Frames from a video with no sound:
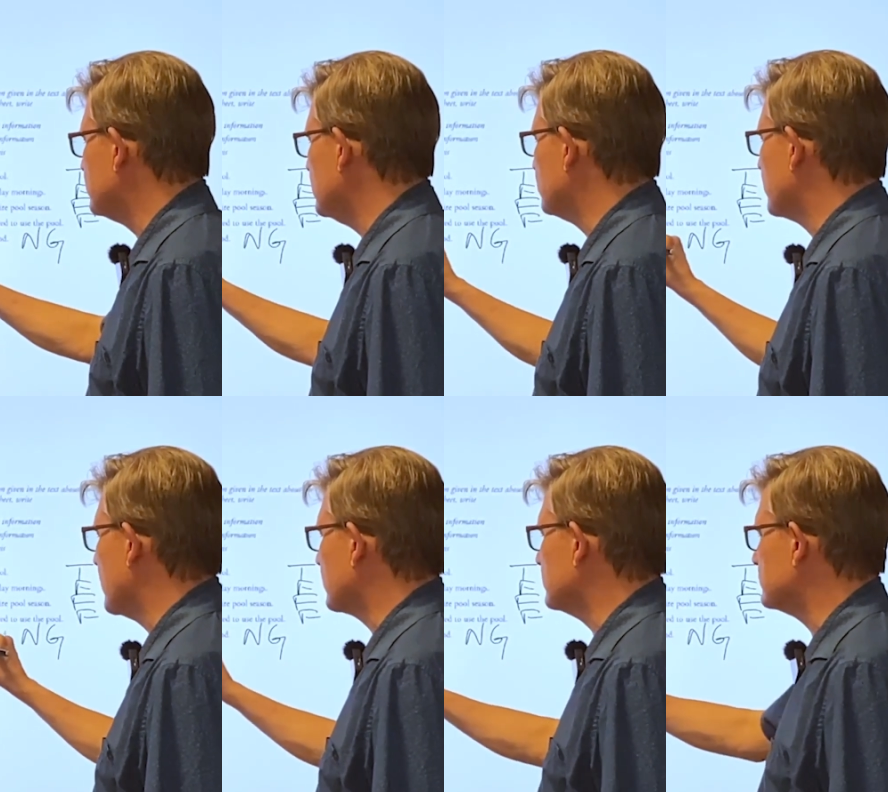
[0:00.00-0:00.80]
team
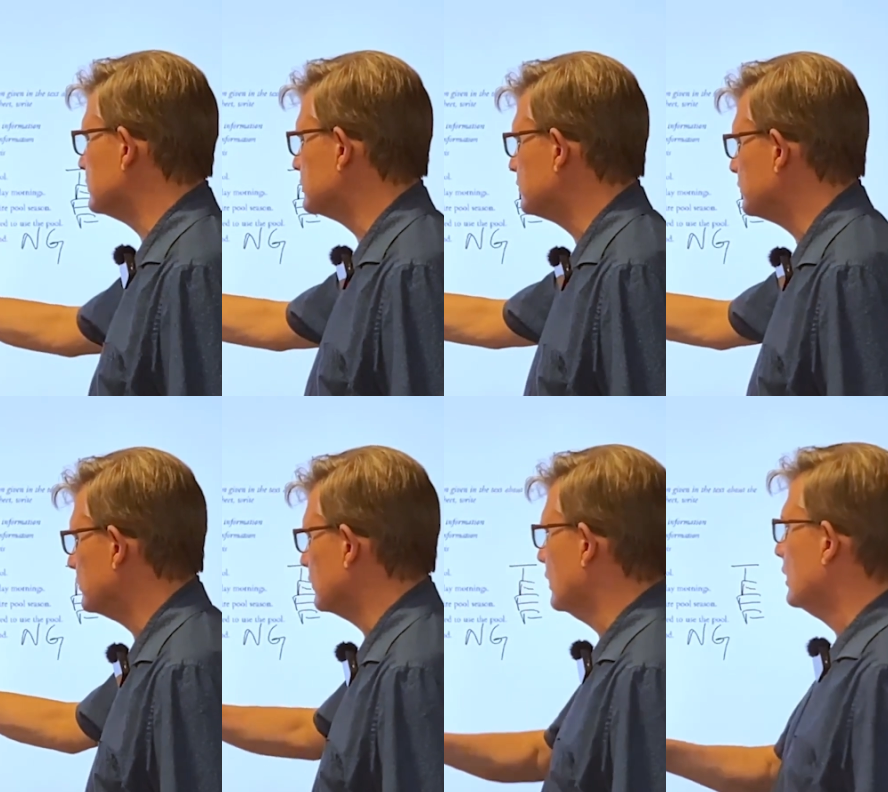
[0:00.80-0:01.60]
practices,
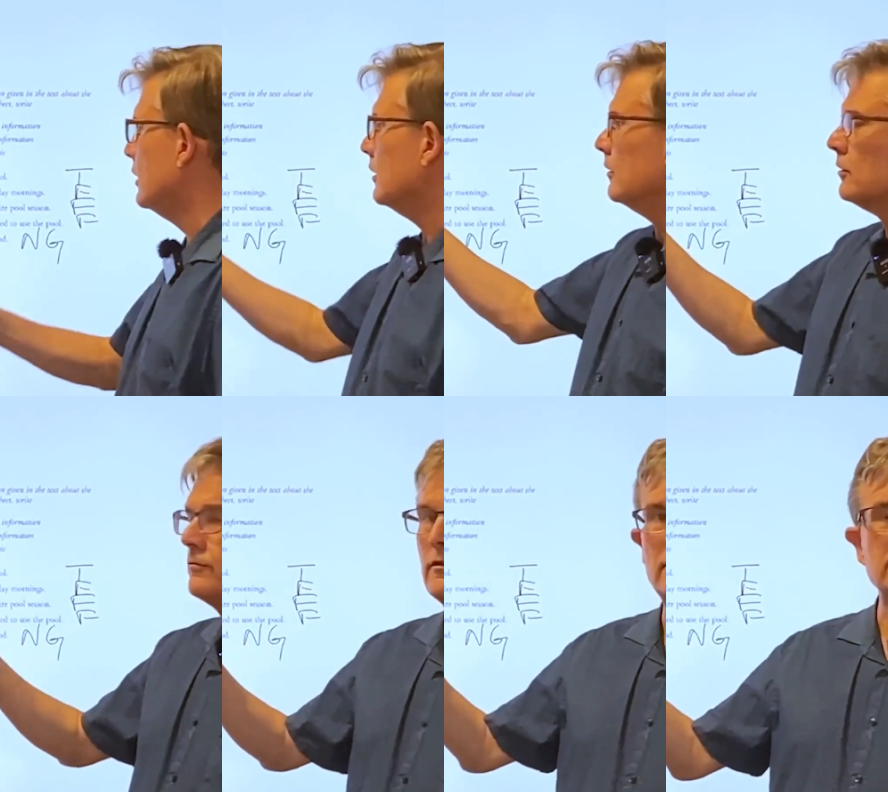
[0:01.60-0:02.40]
food. Look
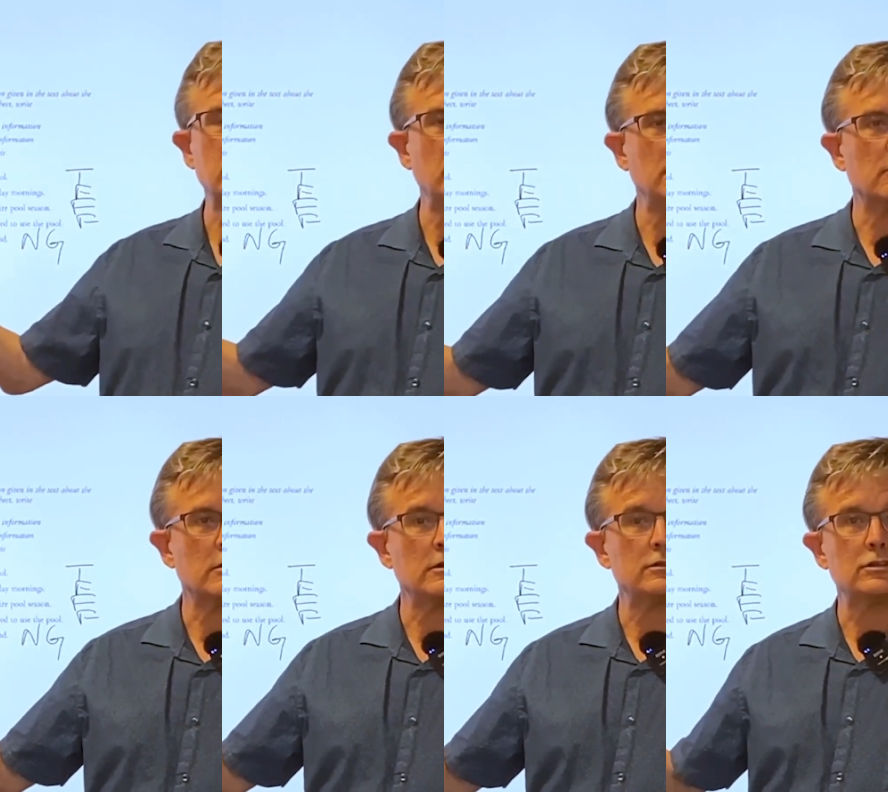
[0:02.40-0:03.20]
for these
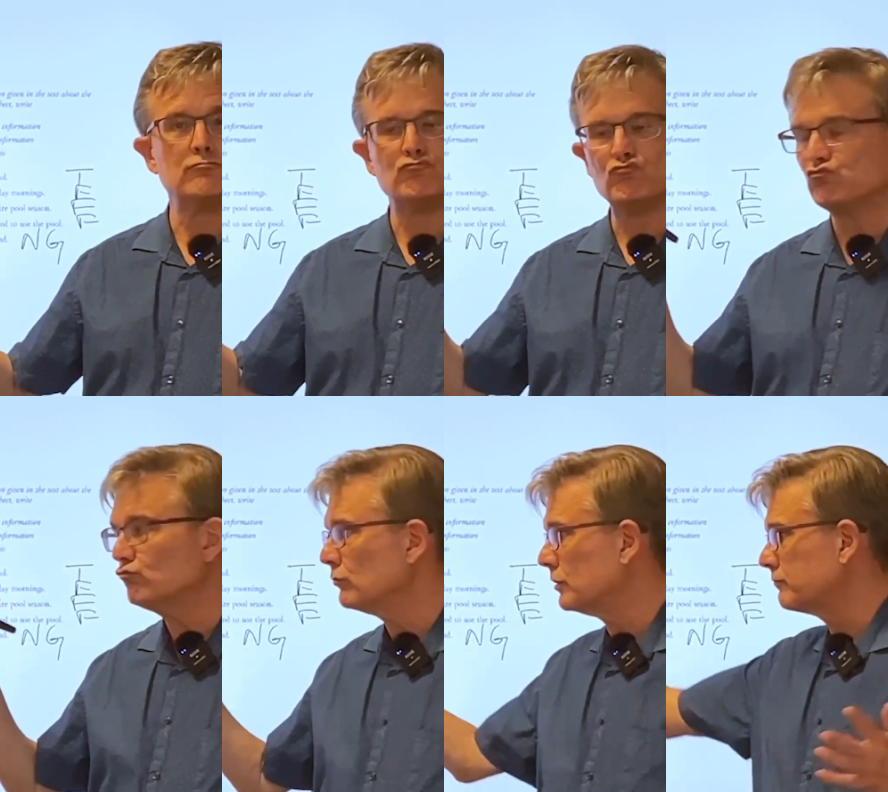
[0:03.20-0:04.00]
keywords,
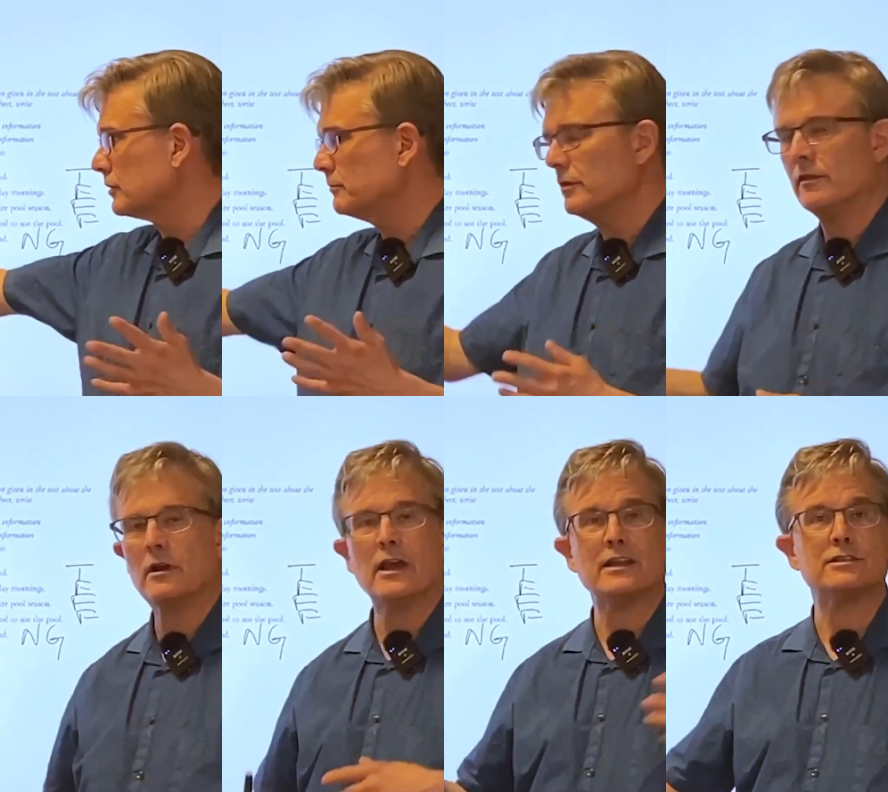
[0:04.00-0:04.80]
look for them in
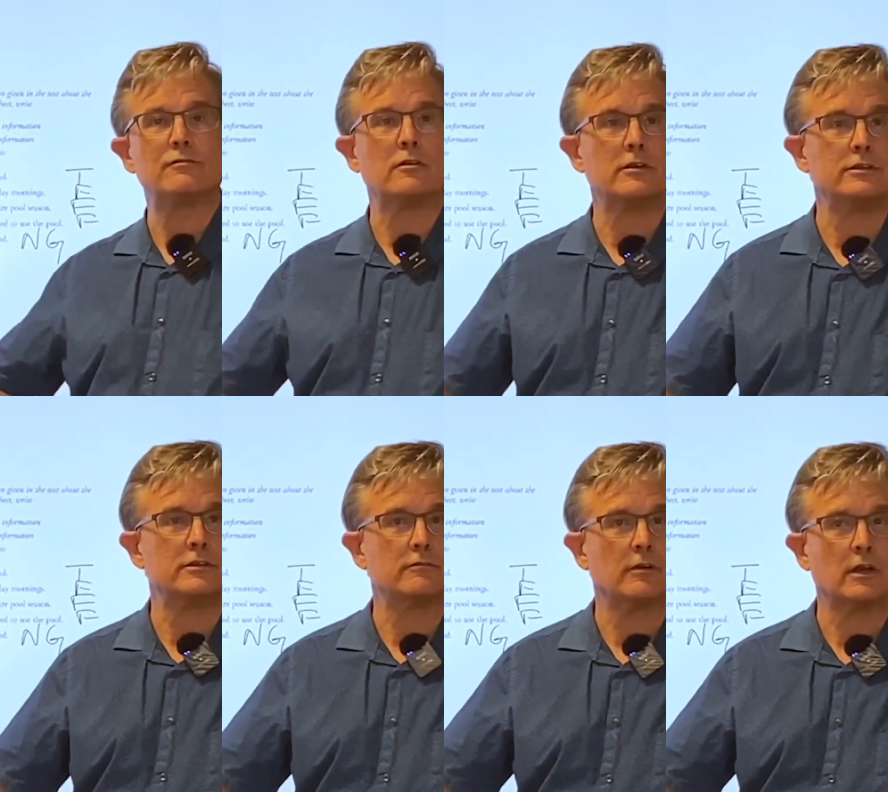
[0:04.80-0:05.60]
there, and it's very easy
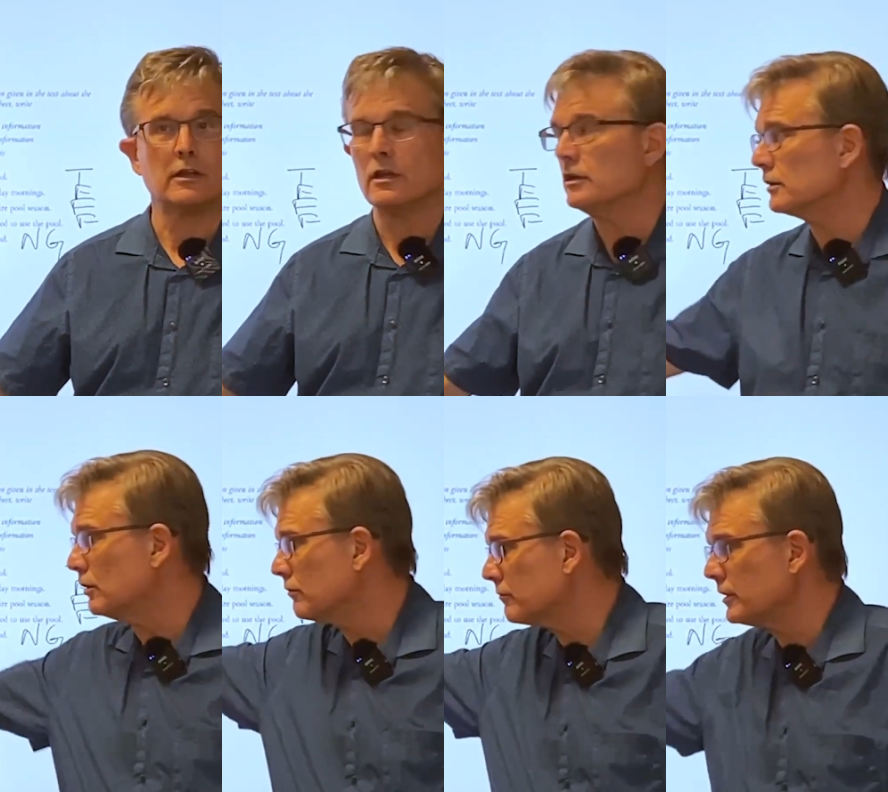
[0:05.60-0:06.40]
to find. You
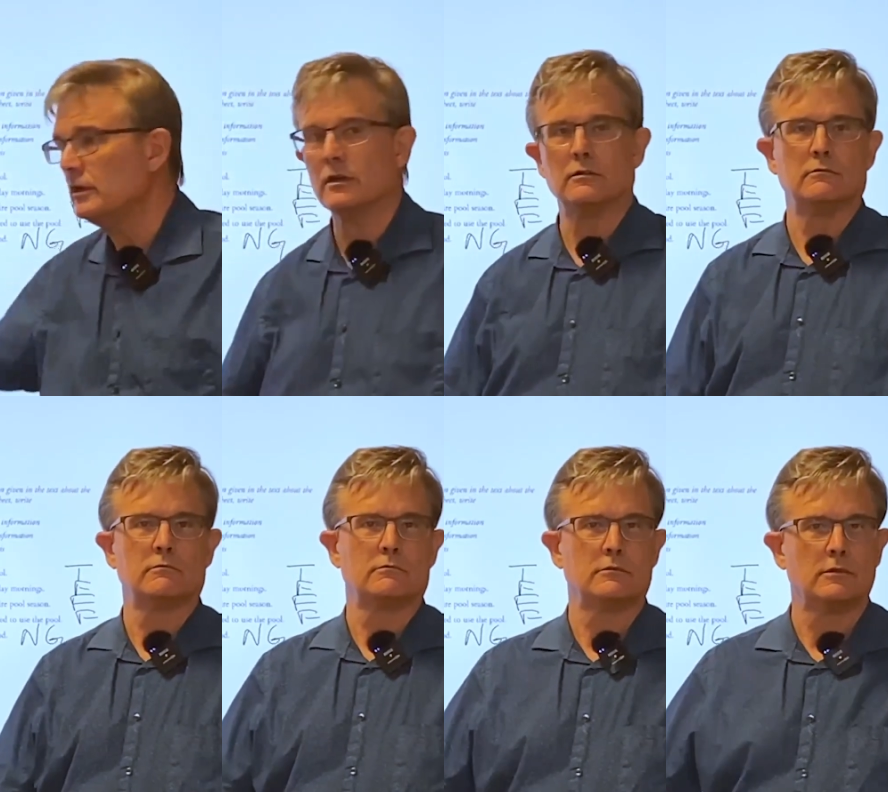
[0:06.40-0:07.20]
don't read it.
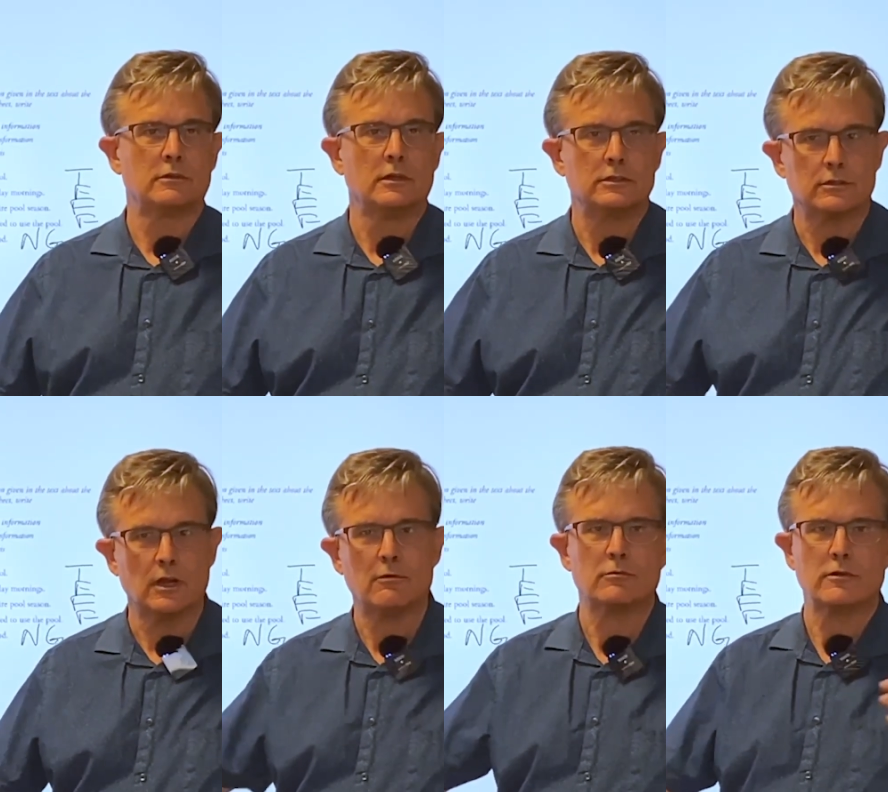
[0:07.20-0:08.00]
It's
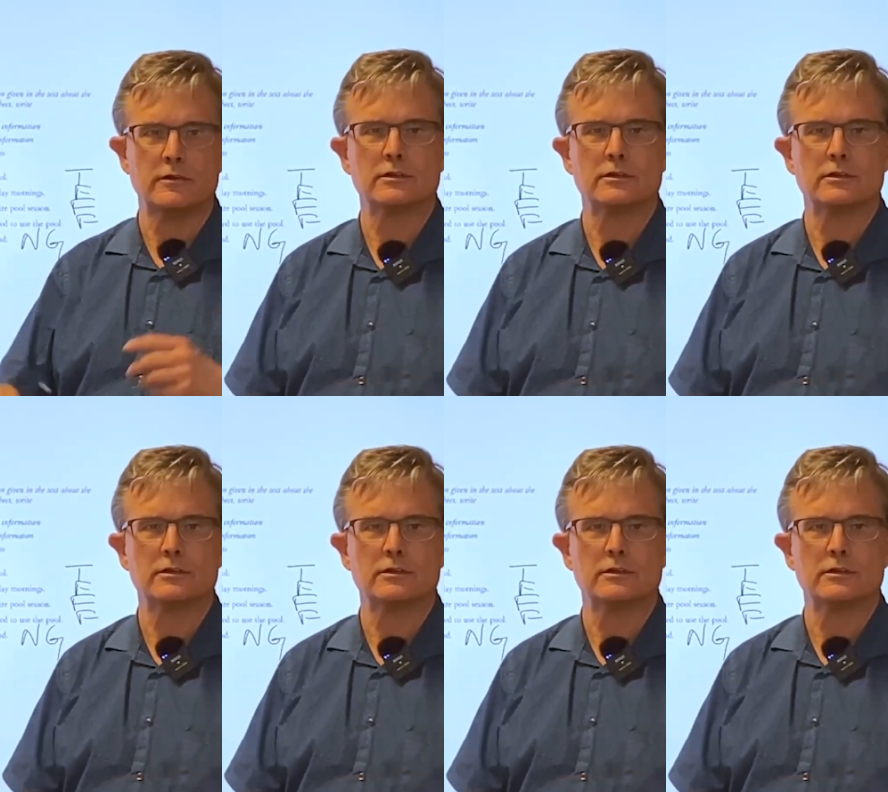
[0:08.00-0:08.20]
not worth your